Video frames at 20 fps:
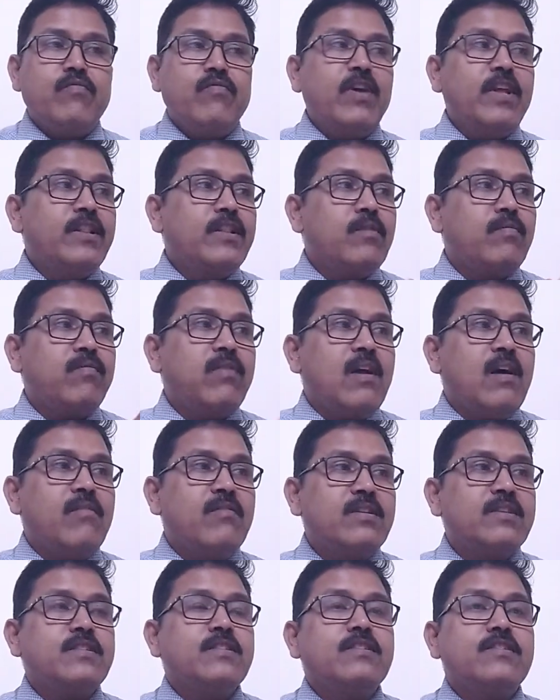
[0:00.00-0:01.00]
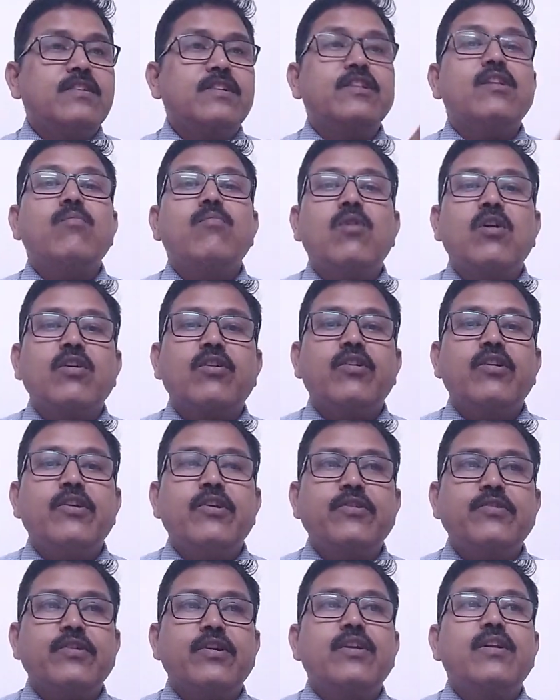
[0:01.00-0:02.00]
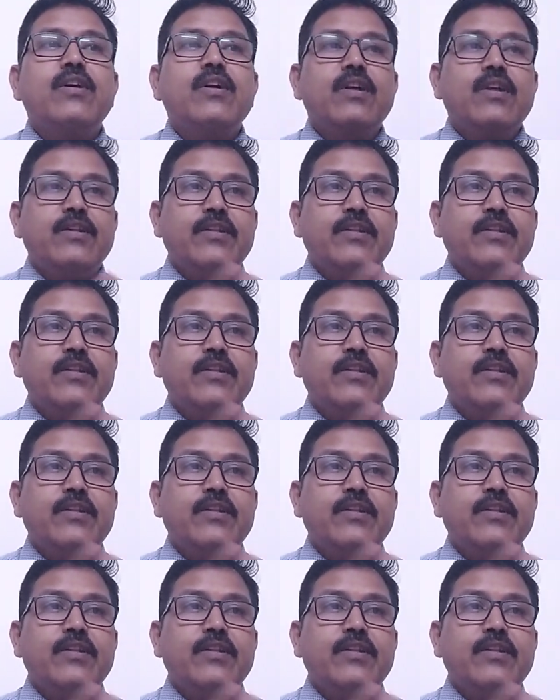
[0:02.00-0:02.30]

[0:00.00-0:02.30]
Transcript: When the flowers is in the bud condition,